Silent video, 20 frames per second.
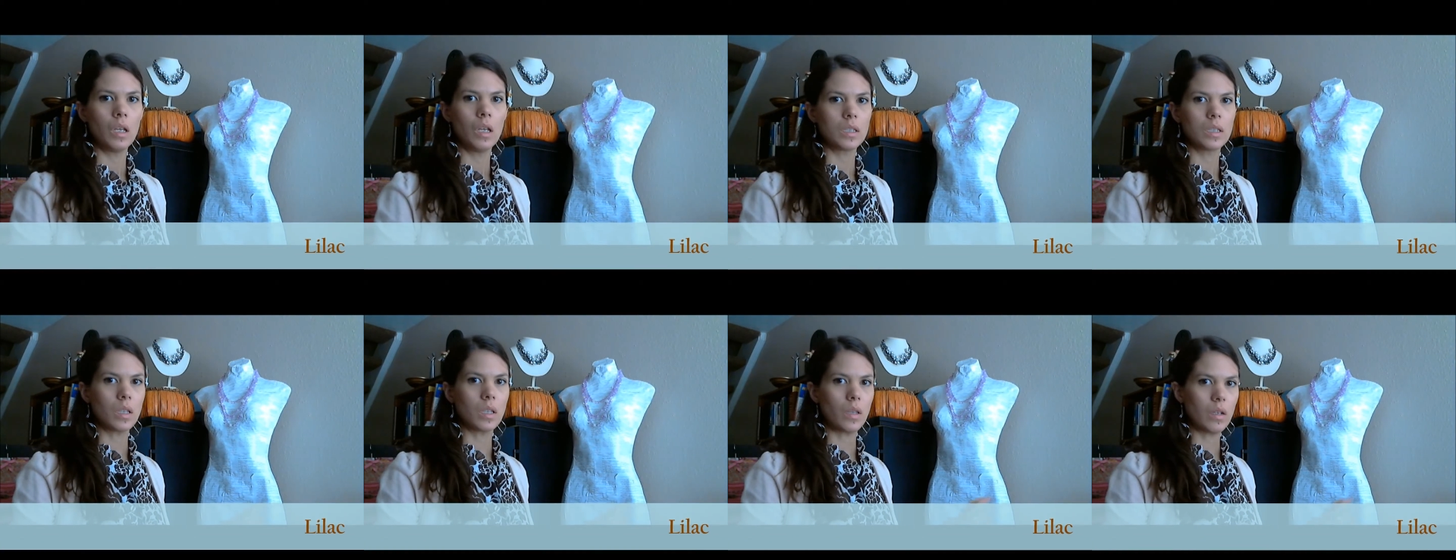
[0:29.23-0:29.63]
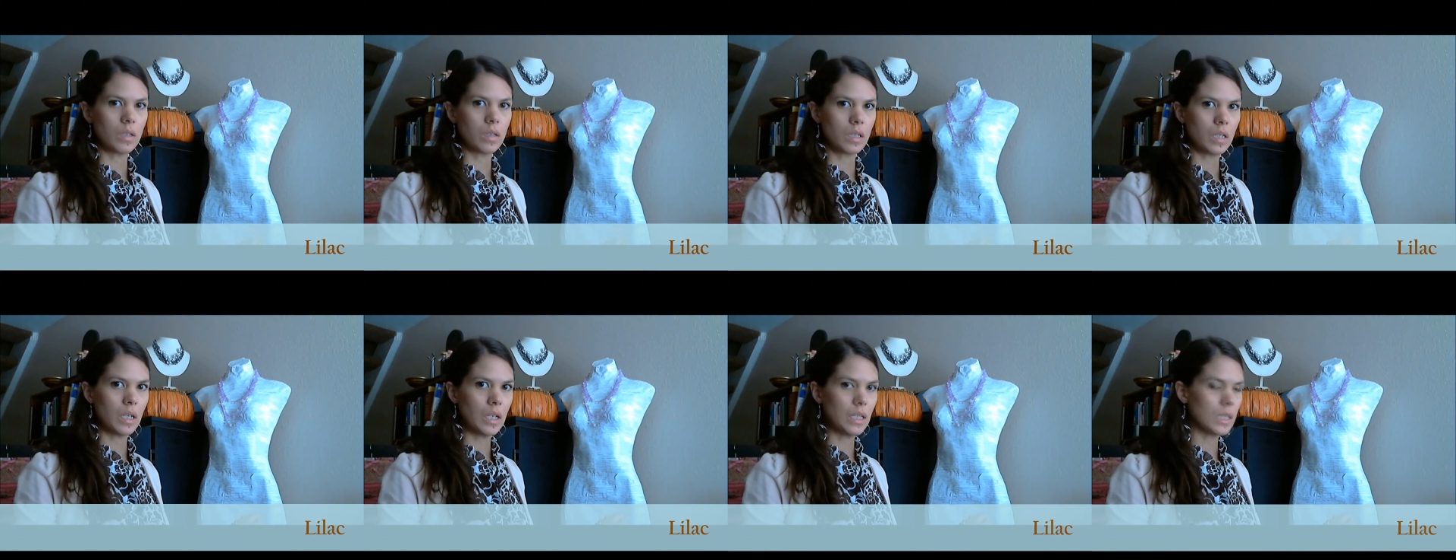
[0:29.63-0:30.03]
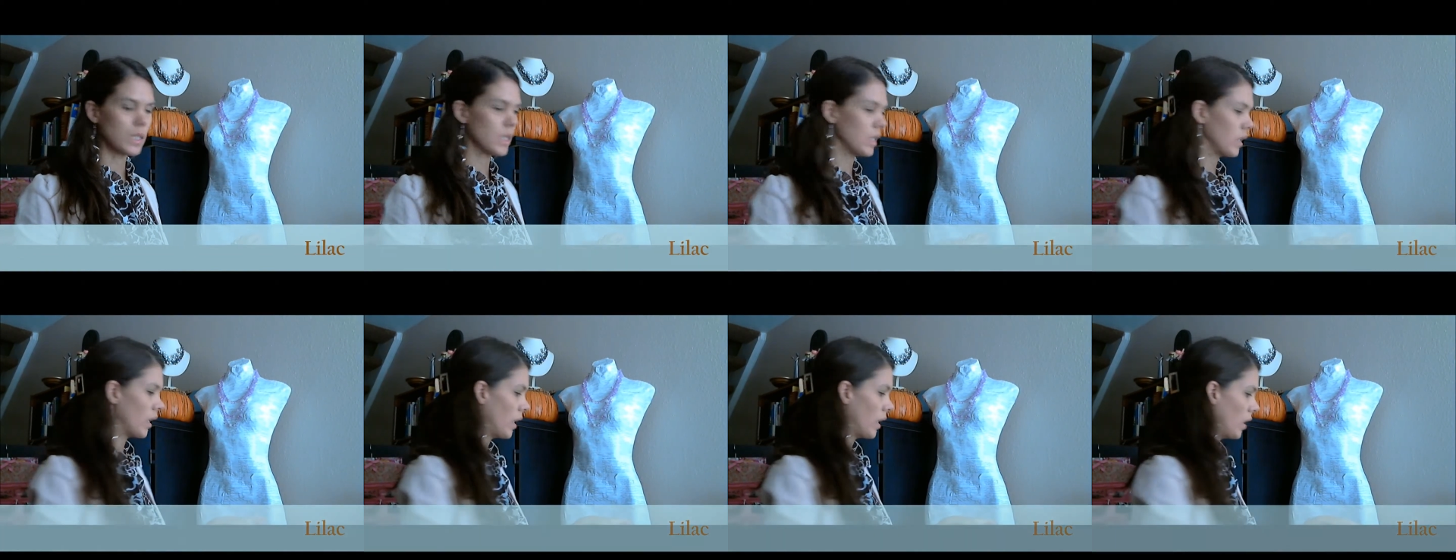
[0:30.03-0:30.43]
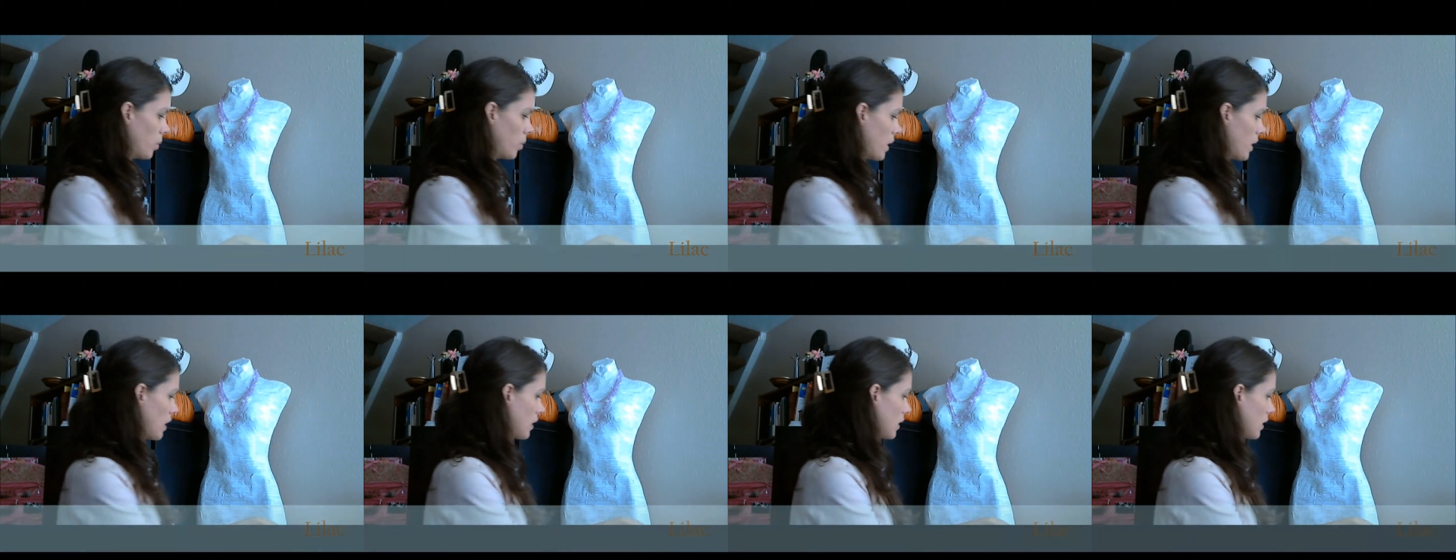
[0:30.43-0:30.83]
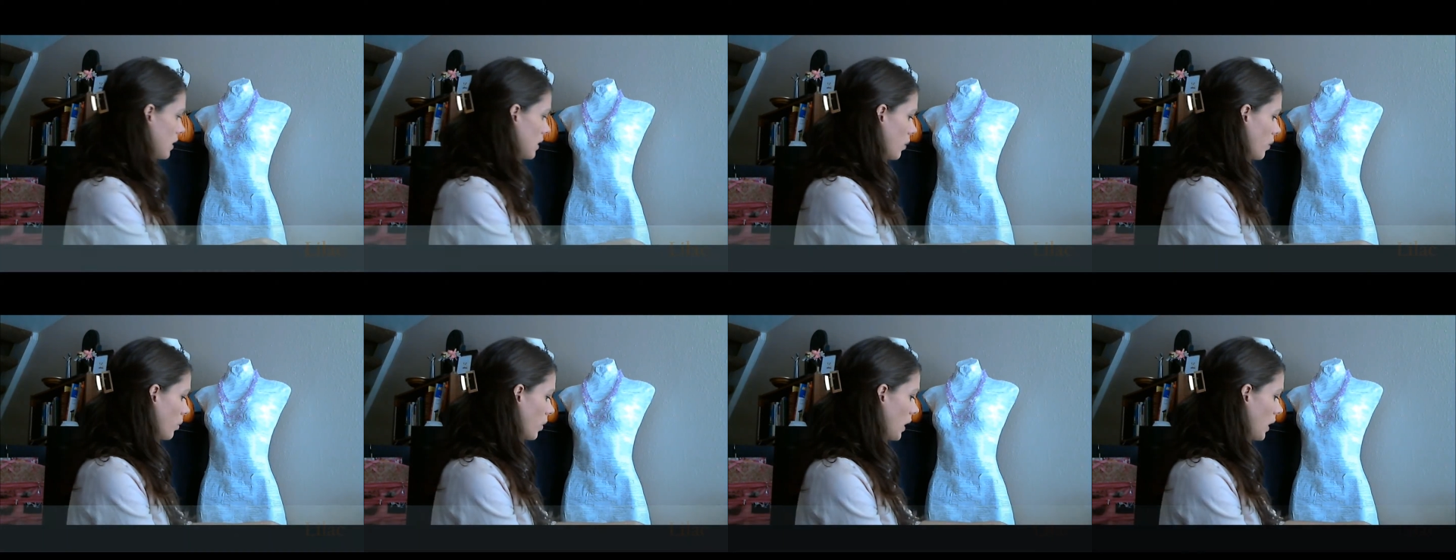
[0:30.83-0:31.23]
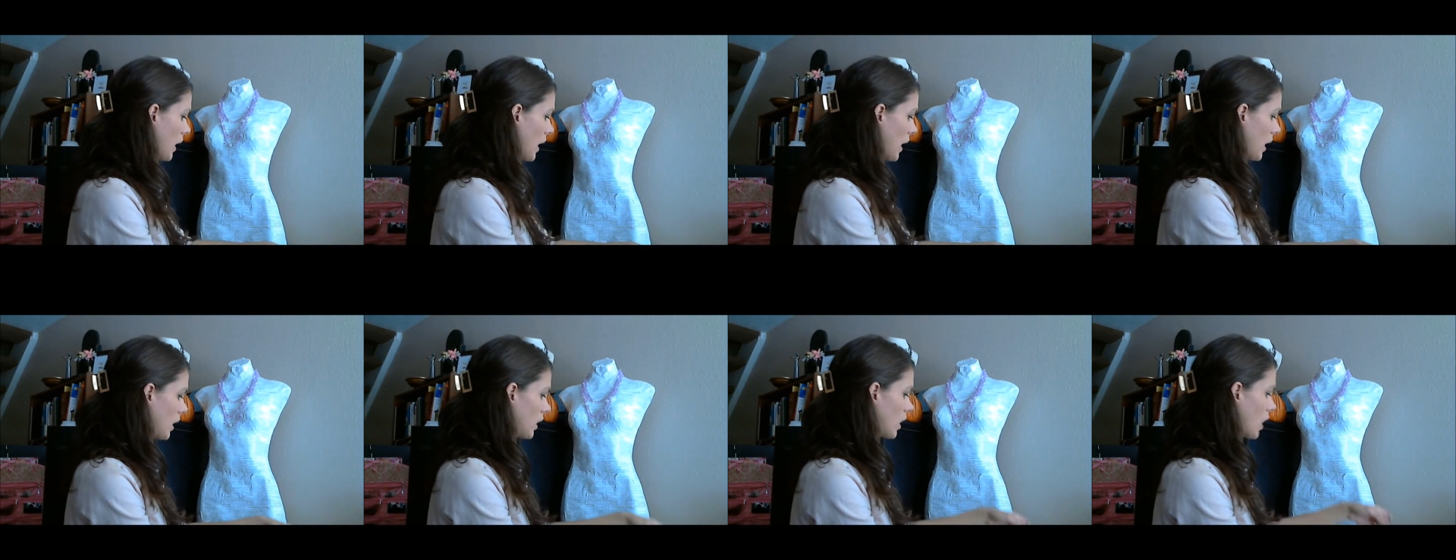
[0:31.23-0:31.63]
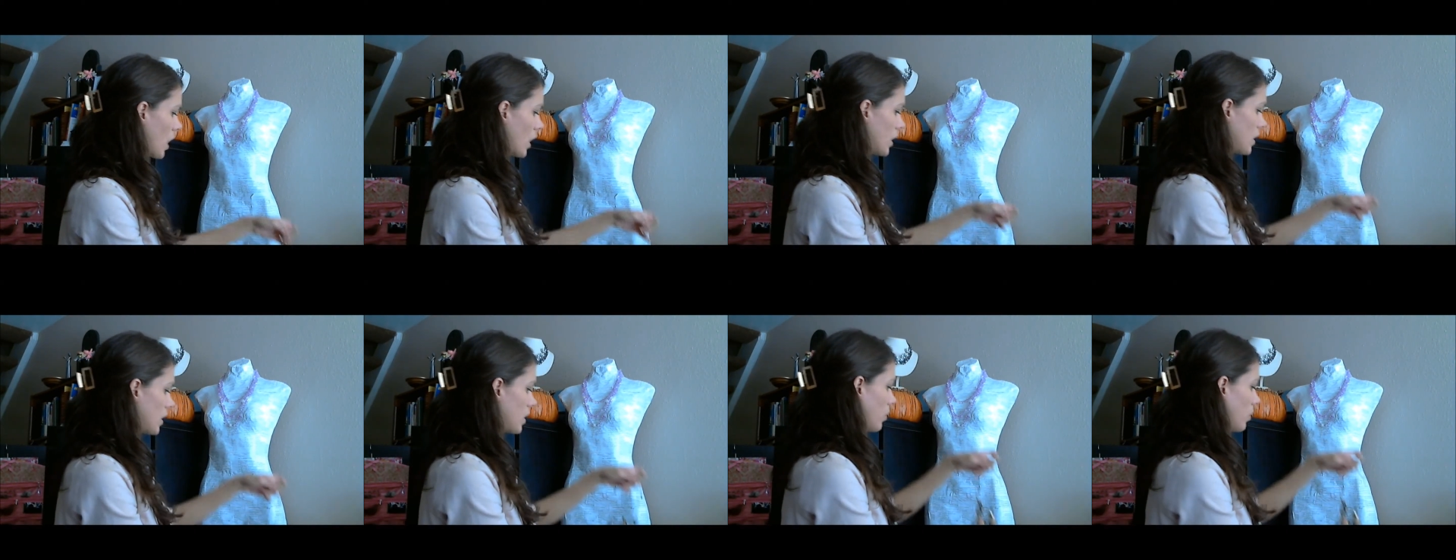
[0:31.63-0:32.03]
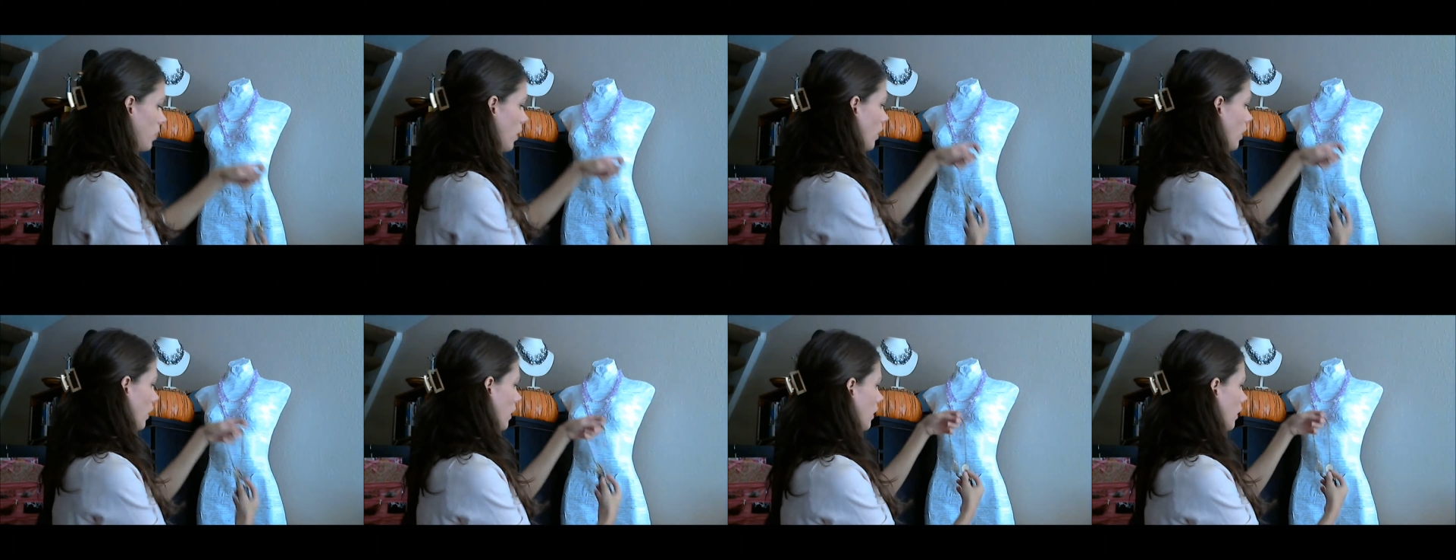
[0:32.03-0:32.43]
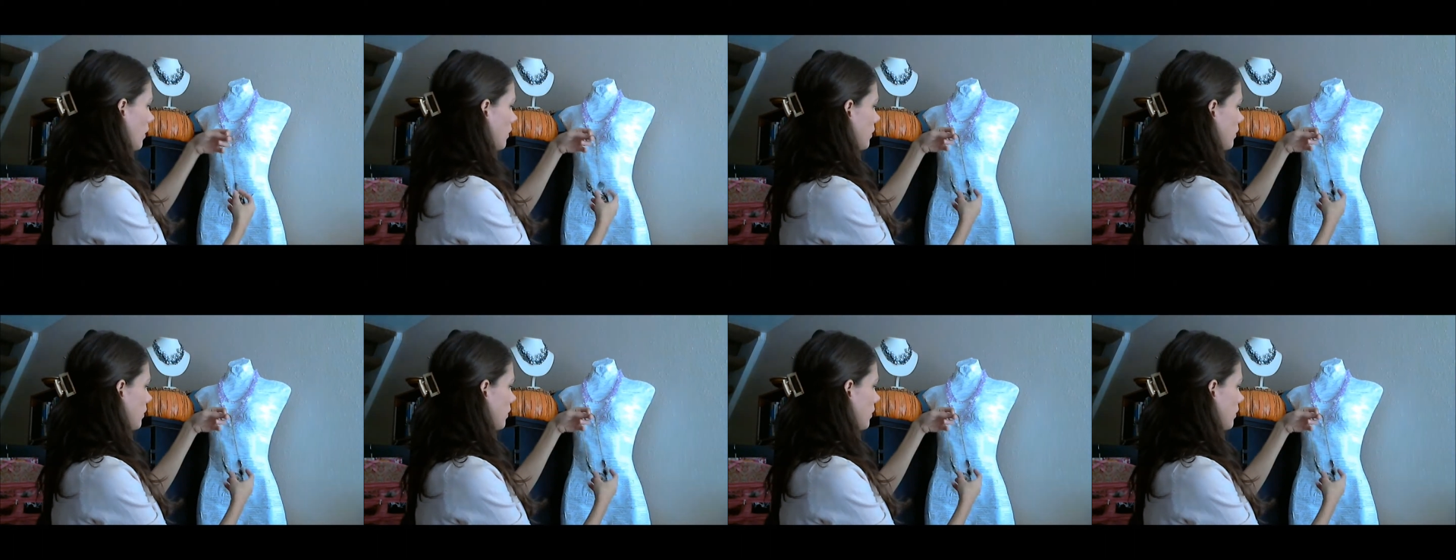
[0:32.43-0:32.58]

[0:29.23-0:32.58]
So there's an Insta Layer piece, and we're going to add Casablanca.